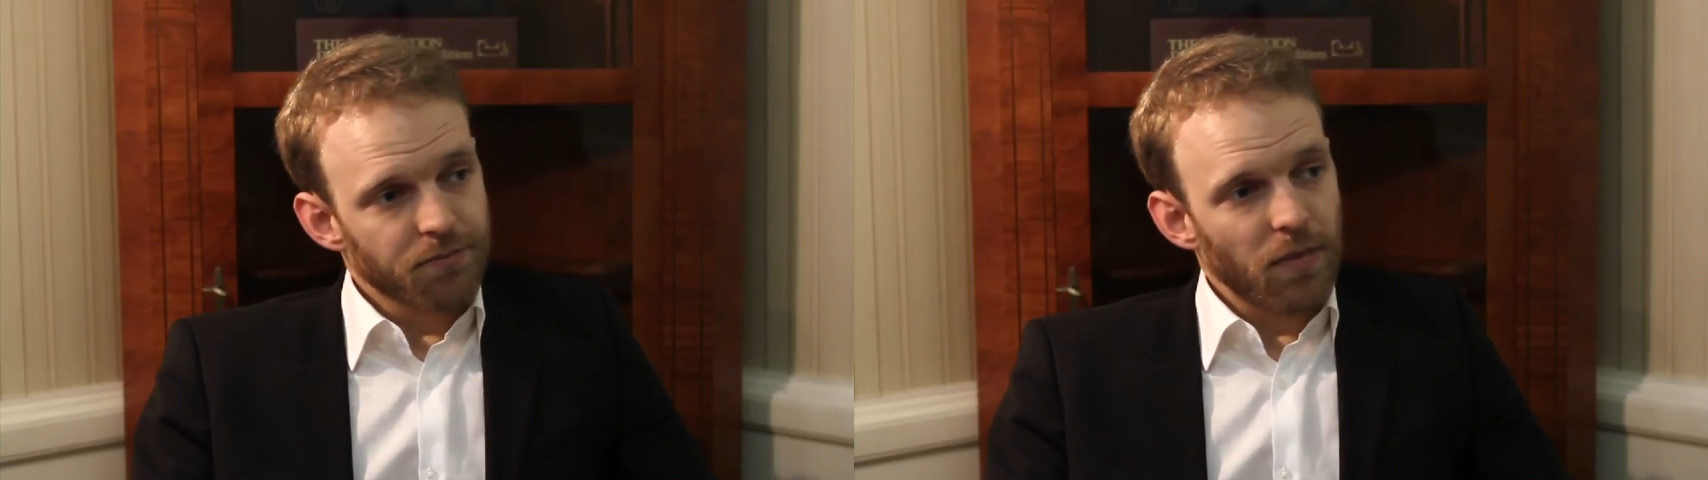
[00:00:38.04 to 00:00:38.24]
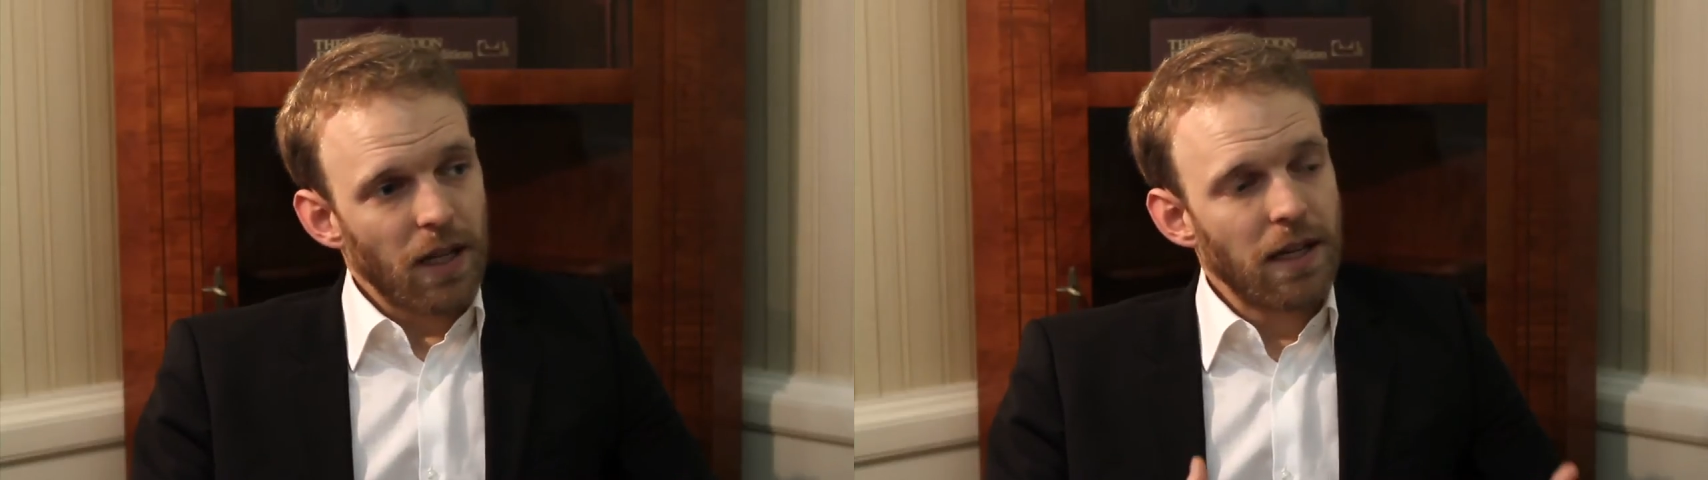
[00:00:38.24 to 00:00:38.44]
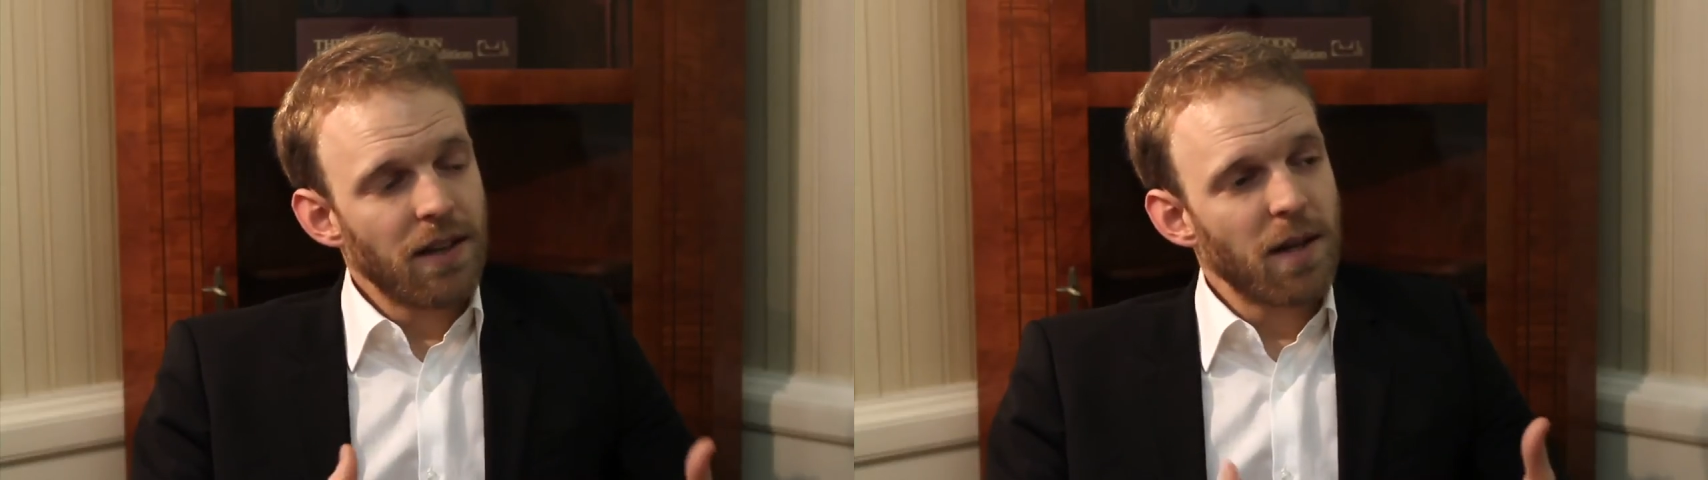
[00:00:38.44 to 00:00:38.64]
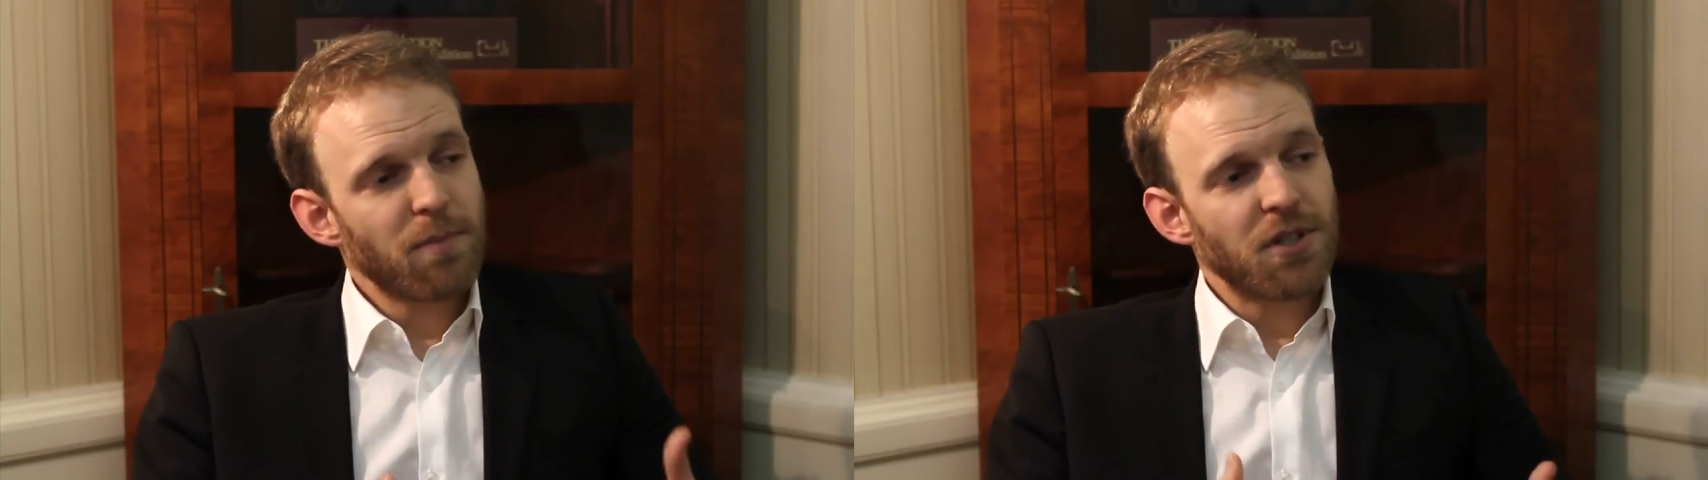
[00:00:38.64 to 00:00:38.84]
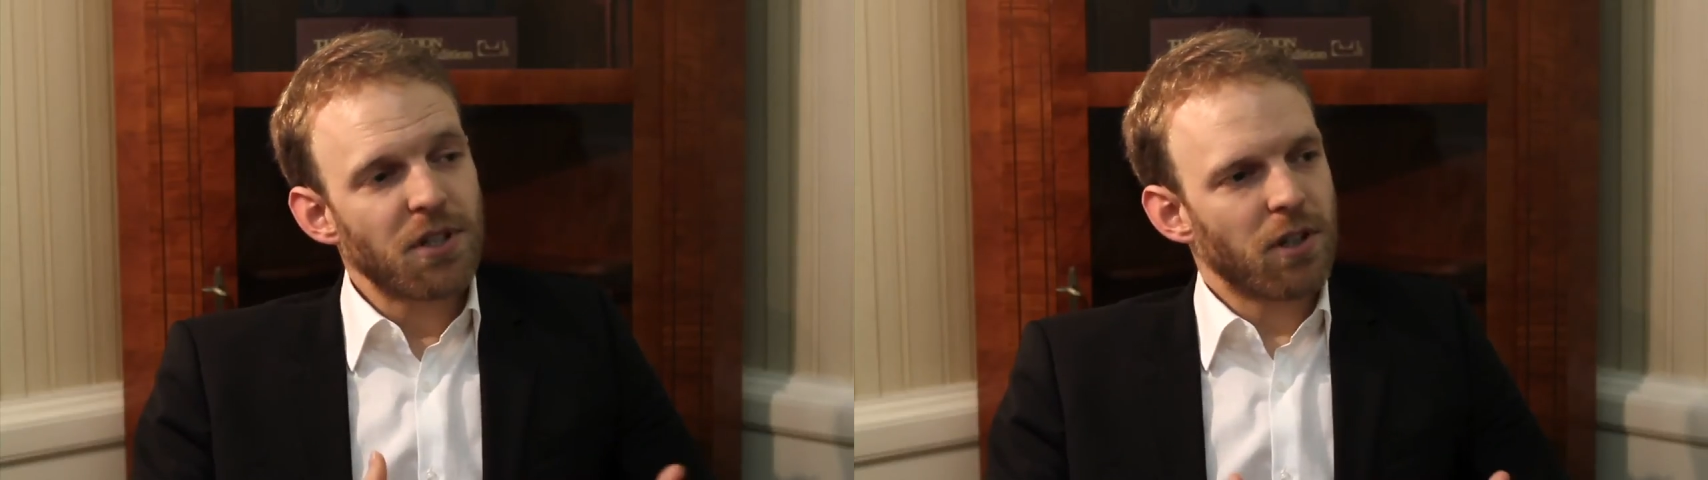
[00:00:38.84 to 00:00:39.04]
And in that
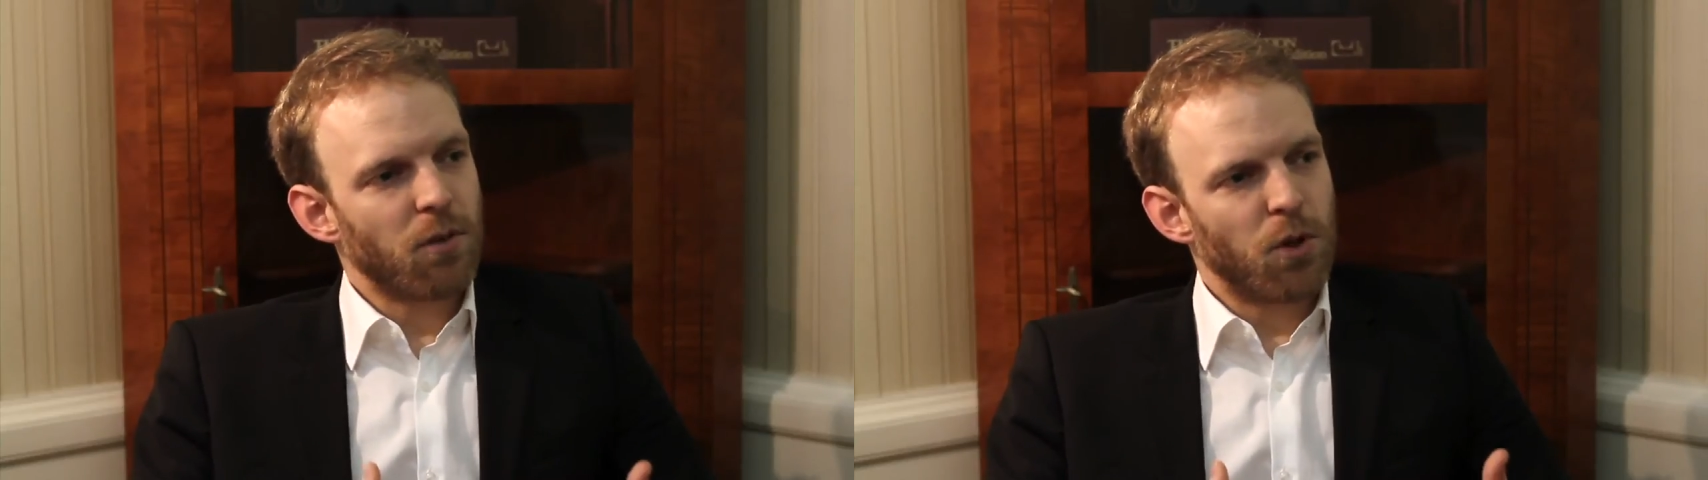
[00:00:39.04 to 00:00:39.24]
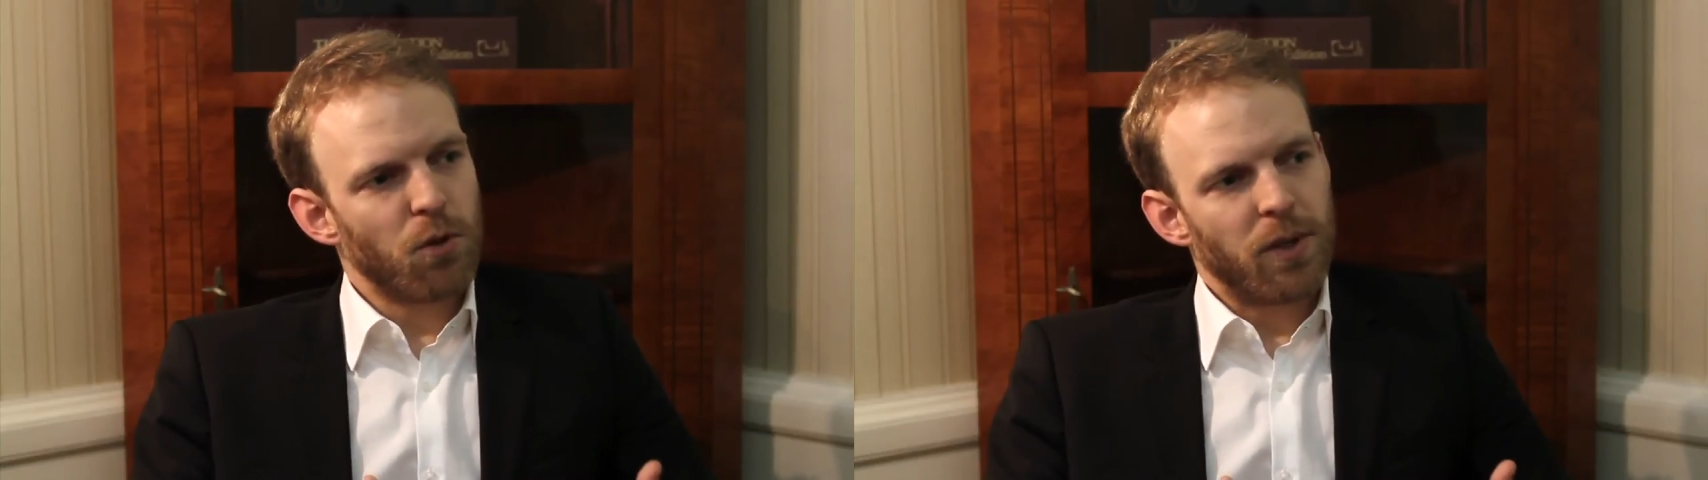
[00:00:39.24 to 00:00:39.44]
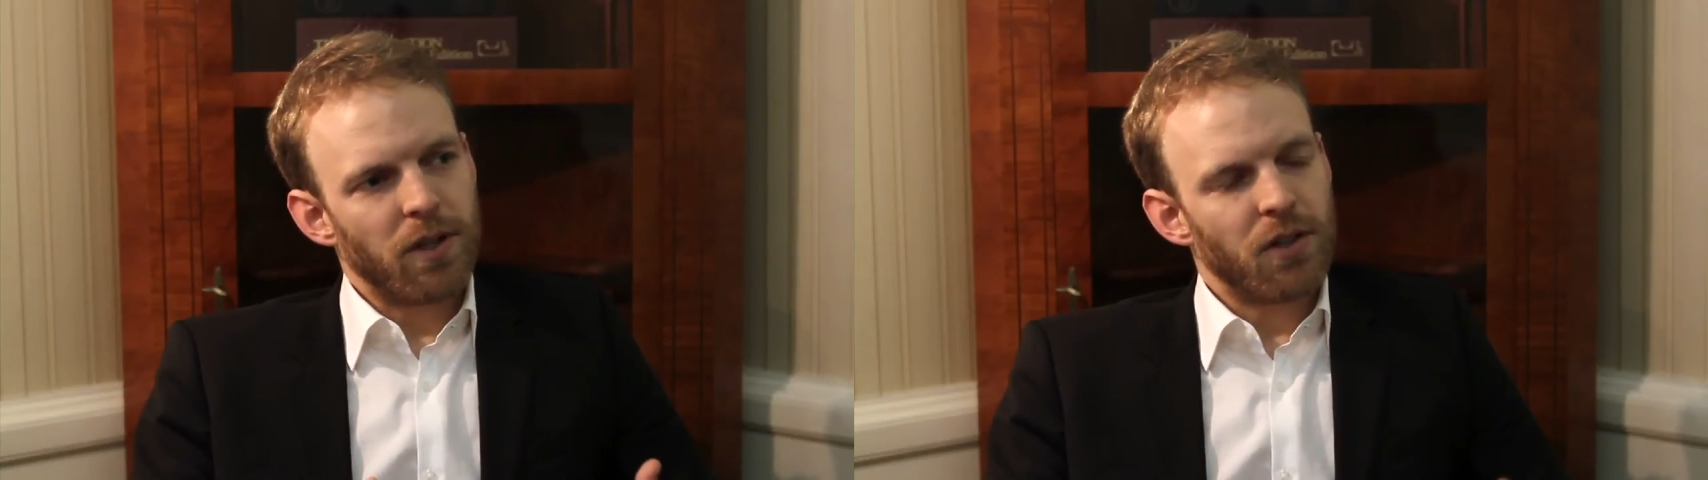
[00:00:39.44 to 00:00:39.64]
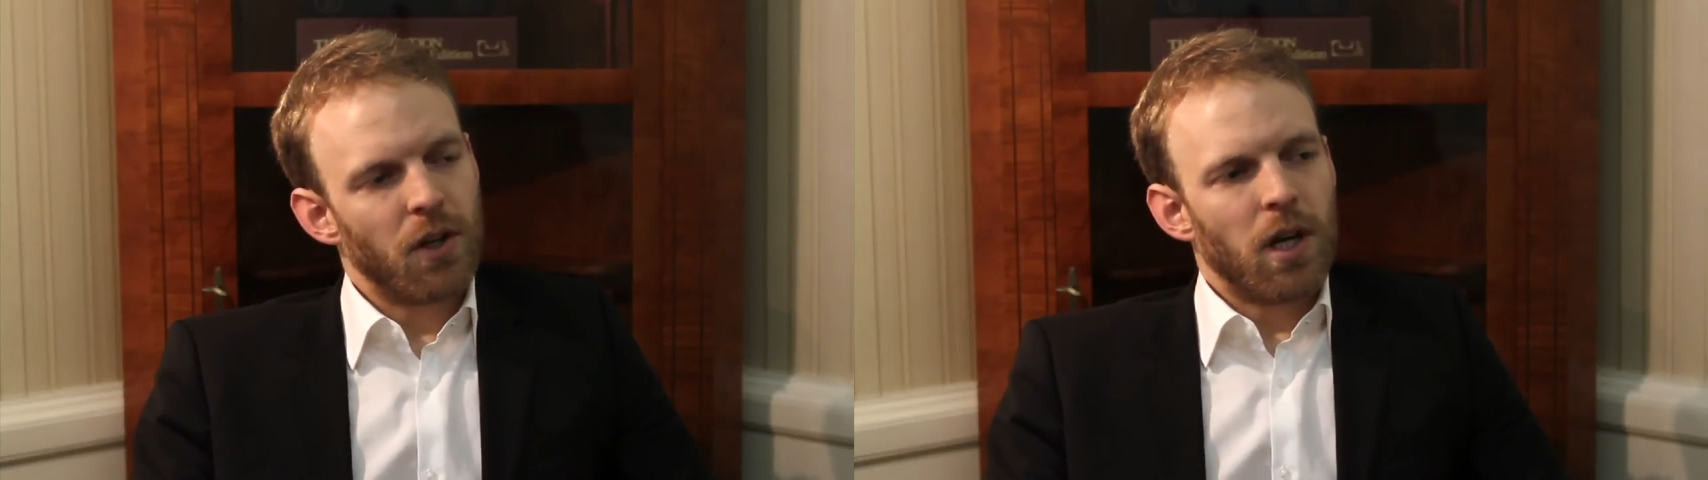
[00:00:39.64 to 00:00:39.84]
particular moment,